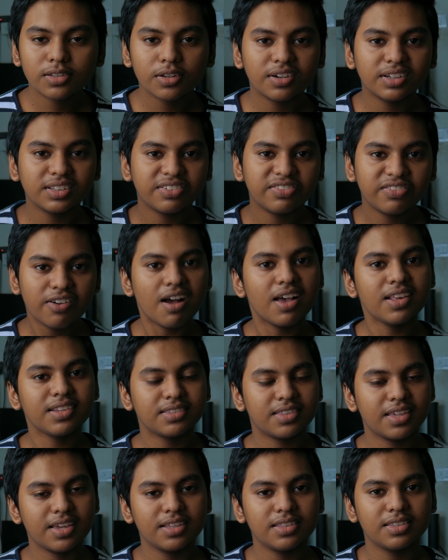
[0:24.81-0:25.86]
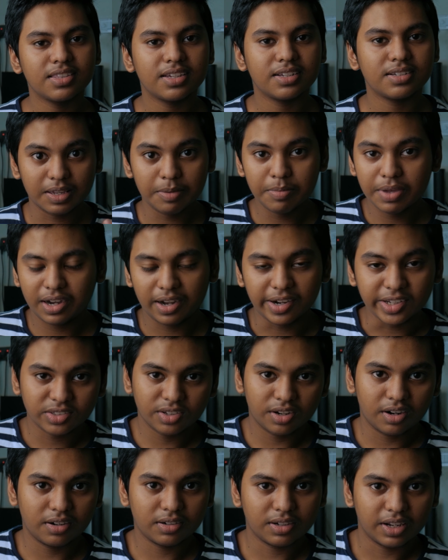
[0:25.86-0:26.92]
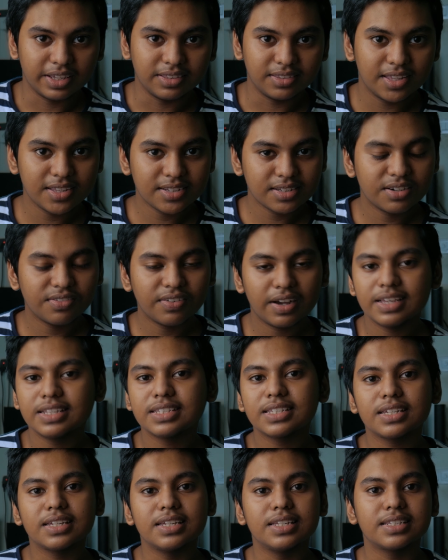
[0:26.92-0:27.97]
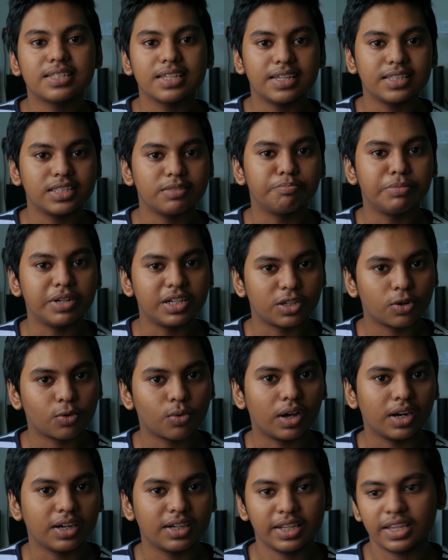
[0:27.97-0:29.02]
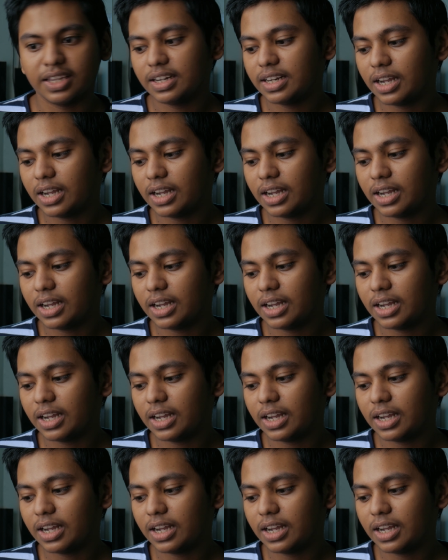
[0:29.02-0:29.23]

So, the first thing that immediately stood out in this device is its build quality.